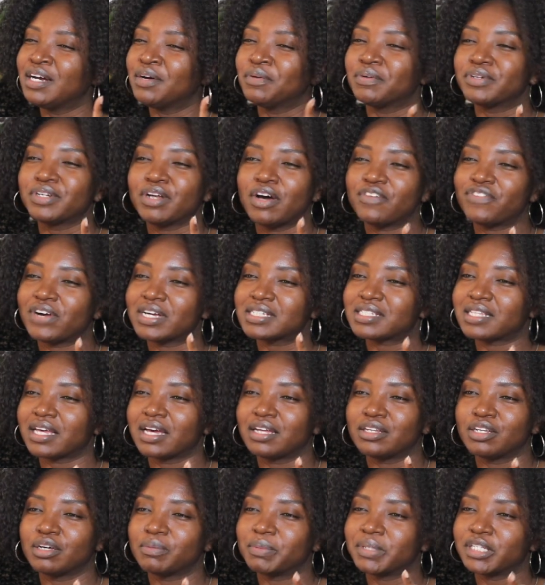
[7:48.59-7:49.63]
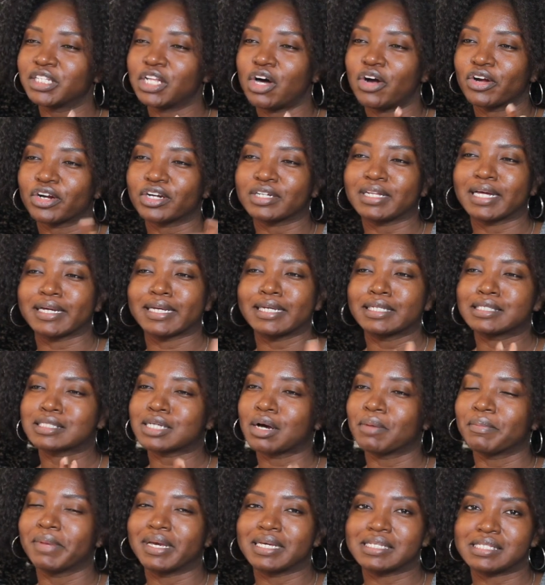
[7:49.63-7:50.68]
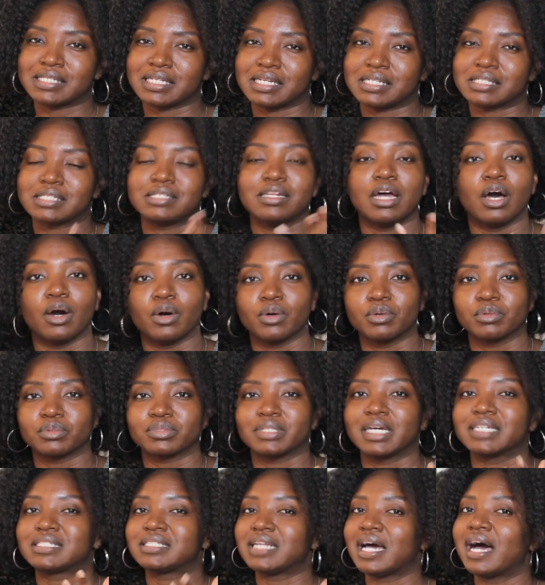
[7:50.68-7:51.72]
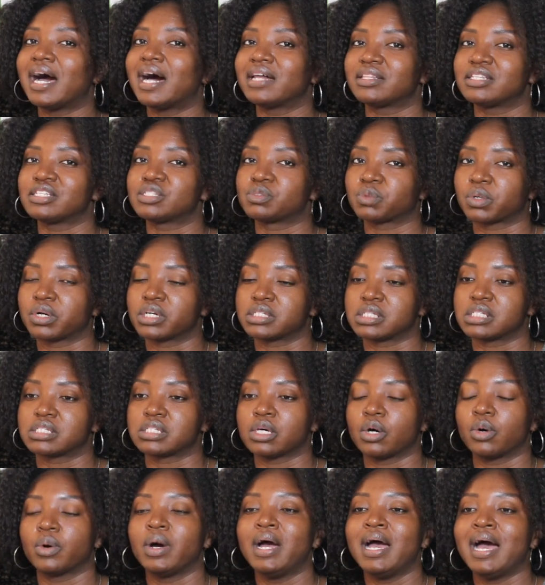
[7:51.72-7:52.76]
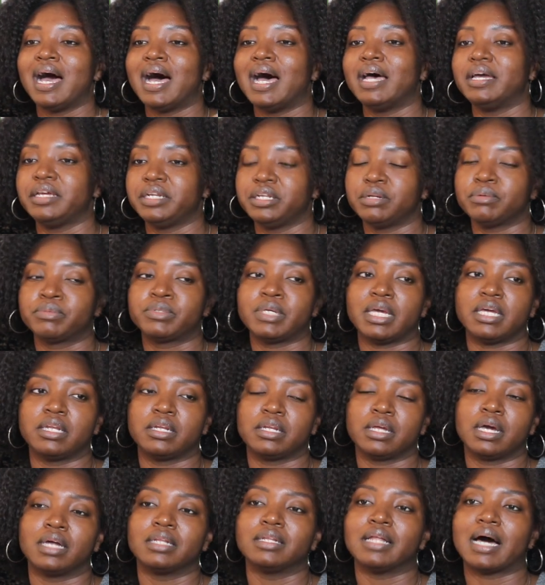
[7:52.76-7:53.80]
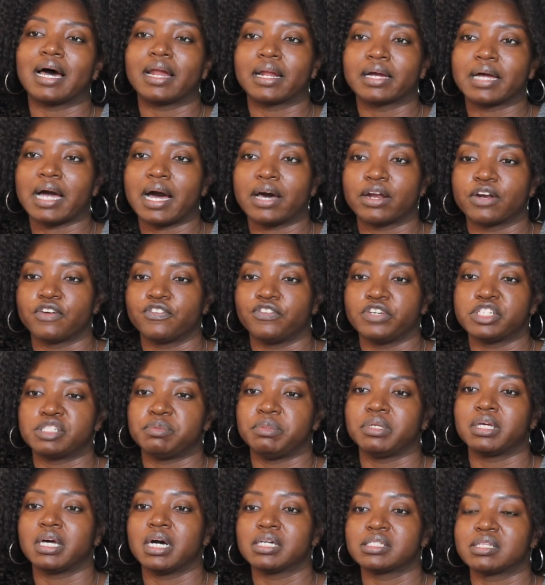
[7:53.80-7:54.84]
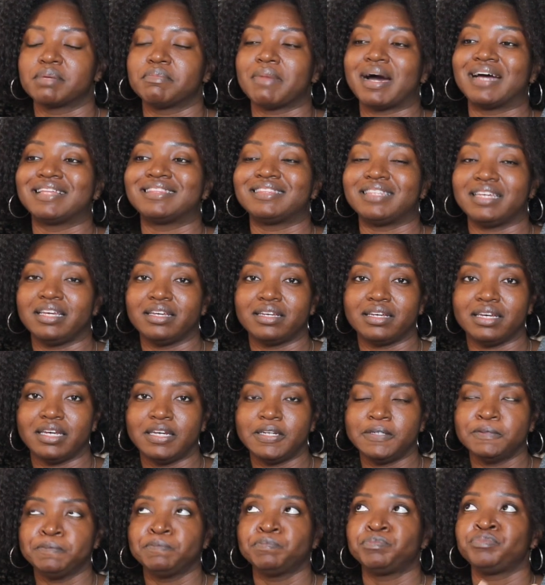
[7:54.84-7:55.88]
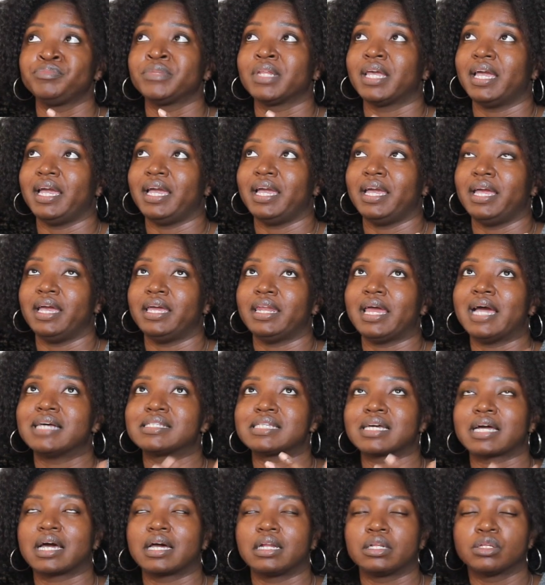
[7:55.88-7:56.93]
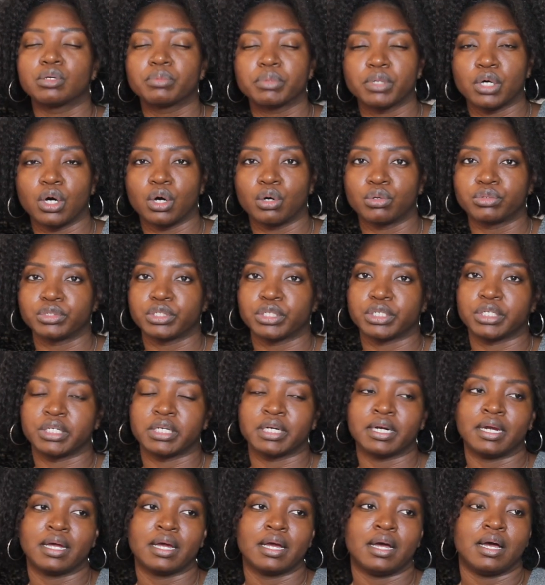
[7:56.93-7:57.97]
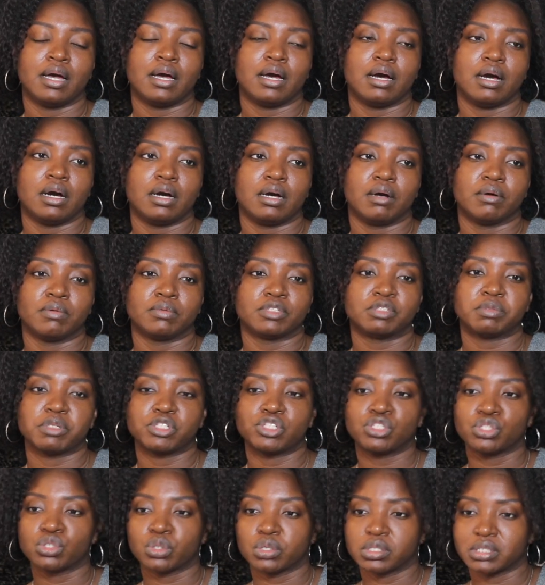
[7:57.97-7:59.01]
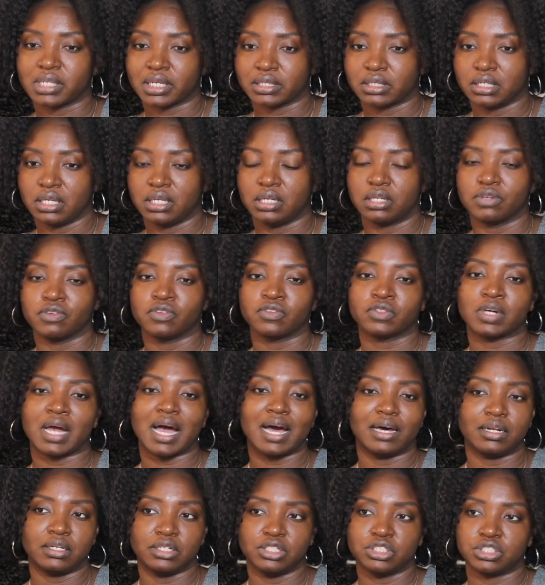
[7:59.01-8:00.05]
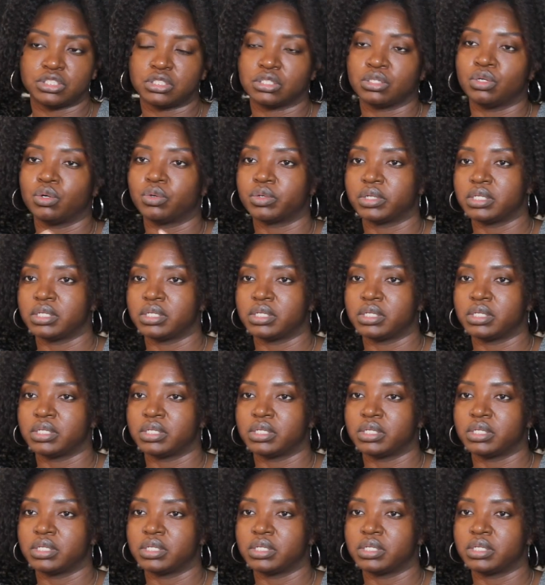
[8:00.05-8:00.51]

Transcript: well no if i stay a little bit longer like it's gonna make sense no that's not how this works and so i ended up dating a lot of counterfeits because of my thinking and as i got a little bit older um, especially towards like the end of college going